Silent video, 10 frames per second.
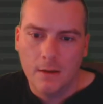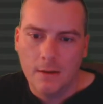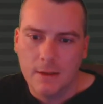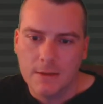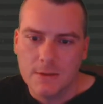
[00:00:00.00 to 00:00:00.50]

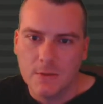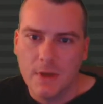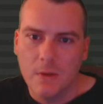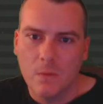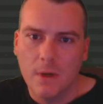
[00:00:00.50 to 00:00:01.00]
Let's do
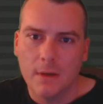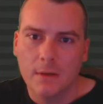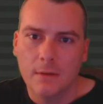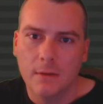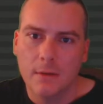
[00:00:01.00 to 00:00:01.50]
that
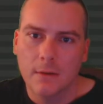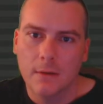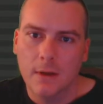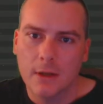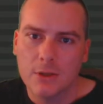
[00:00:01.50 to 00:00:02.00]
one,
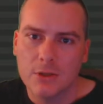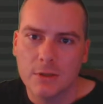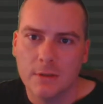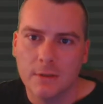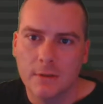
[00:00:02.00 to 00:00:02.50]

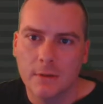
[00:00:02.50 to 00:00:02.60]
action,